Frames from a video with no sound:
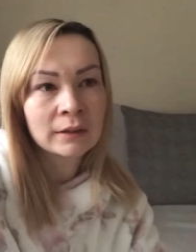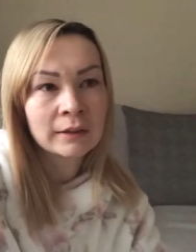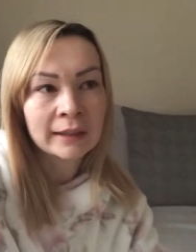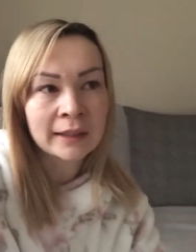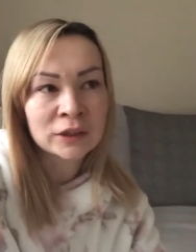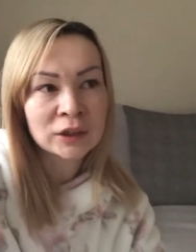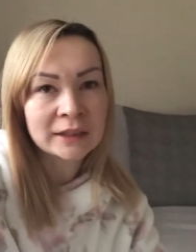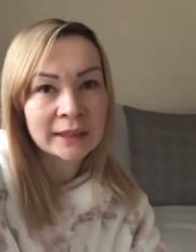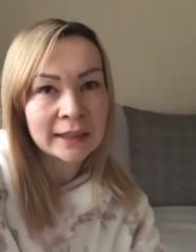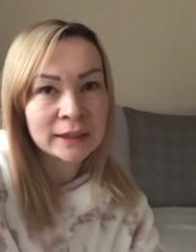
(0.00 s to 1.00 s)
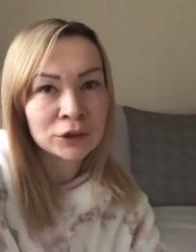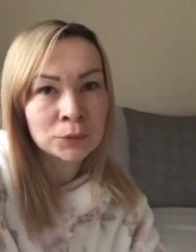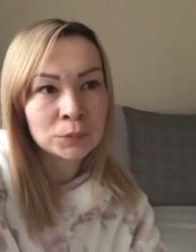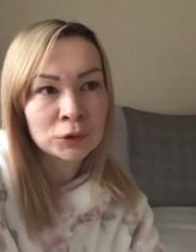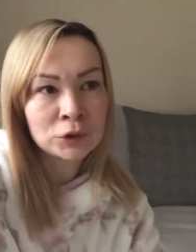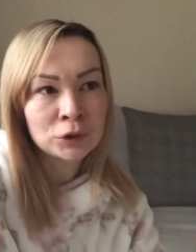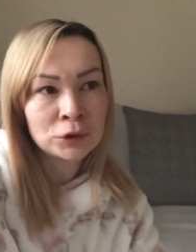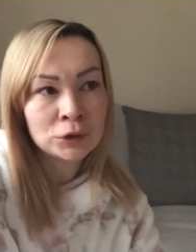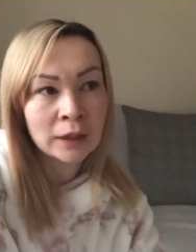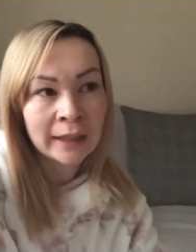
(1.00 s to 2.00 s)
They actually turned up
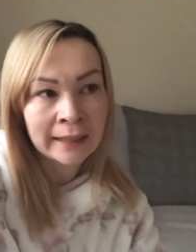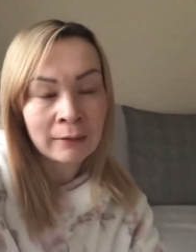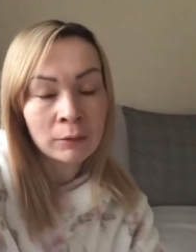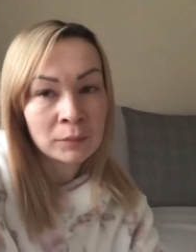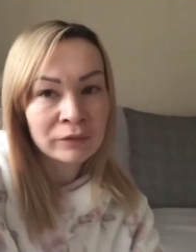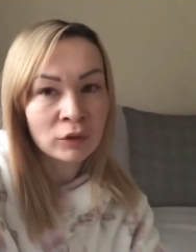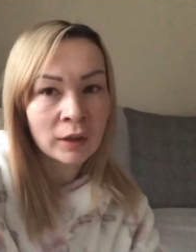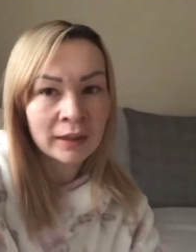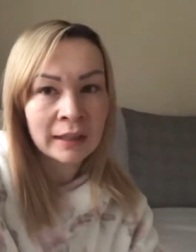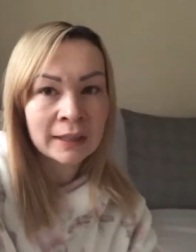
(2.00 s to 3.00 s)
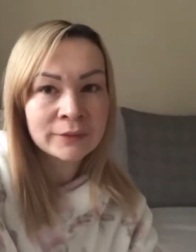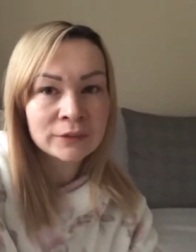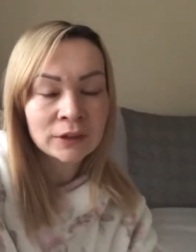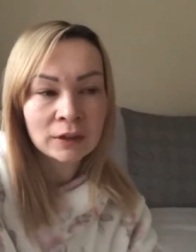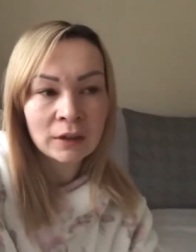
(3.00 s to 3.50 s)
an hour before I left.